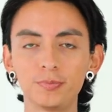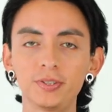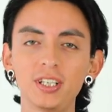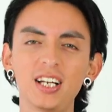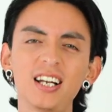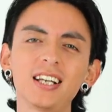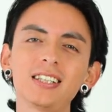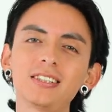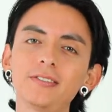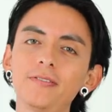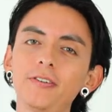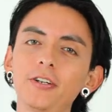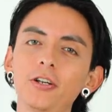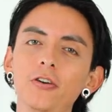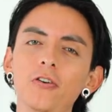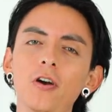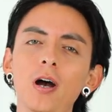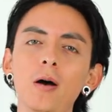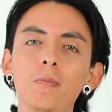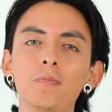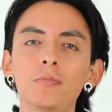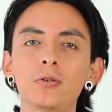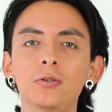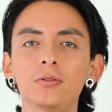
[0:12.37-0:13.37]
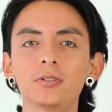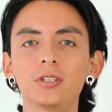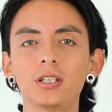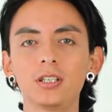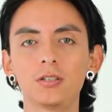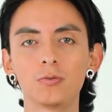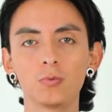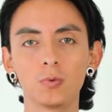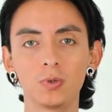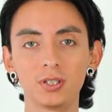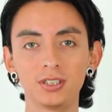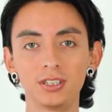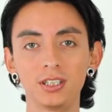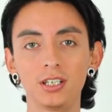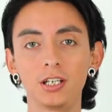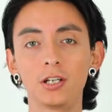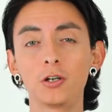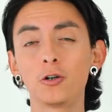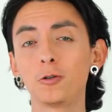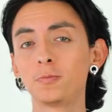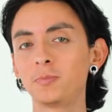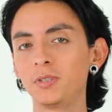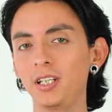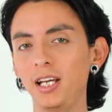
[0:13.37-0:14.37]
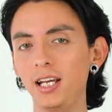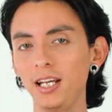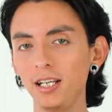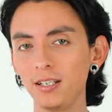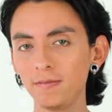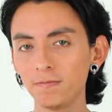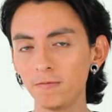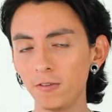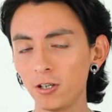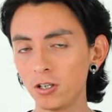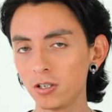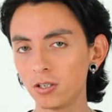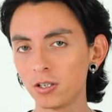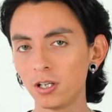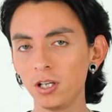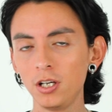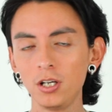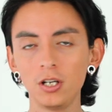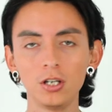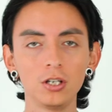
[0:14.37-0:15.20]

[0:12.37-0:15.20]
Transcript: The last video uploaded was a Copenhagen vlog,